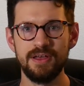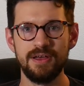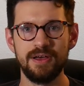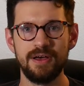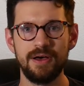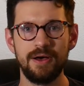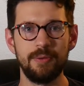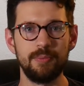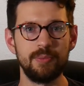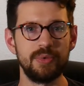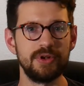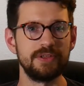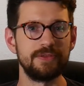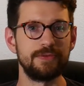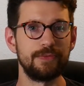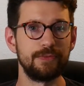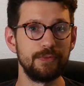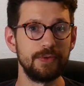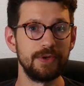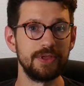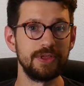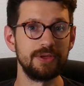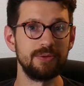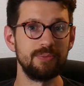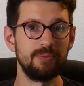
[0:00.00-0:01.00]
but it's
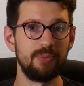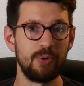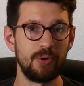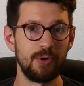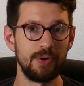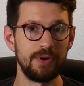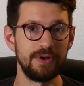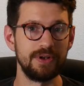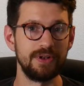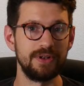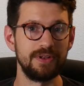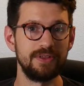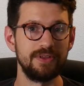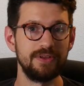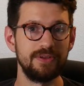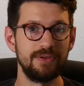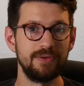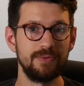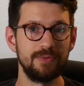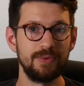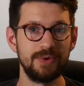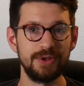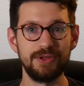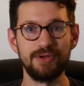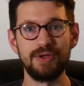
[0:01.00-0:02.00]
really important
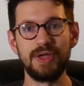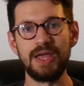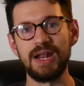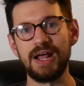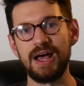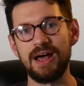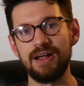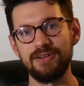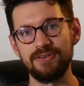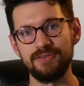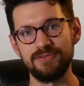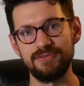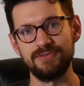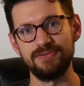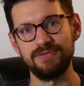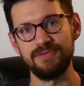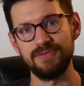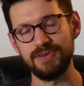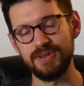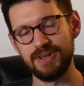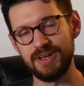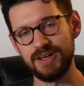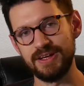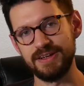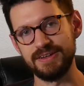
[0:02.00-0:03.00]
when you get out
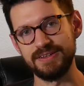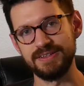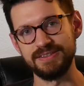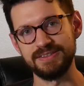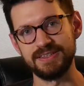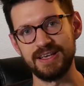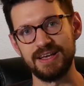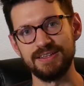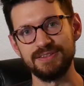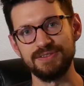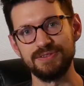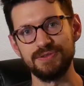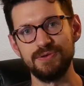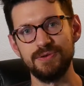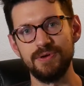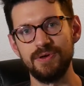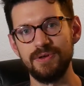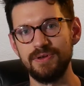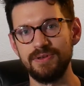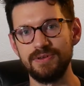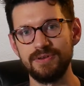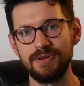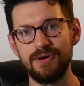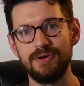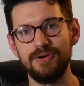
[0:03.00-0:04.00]
of design school
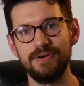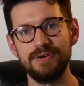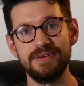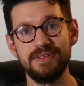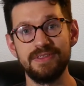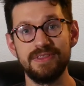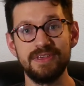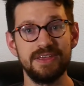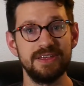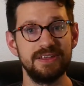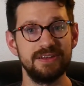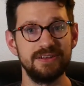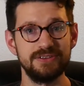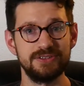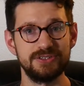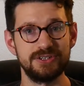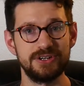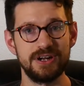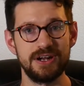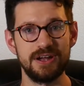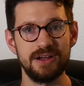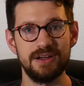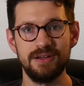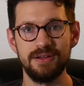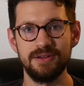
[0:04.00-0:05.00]
and go into the
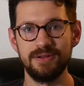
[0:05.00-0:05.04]
industry.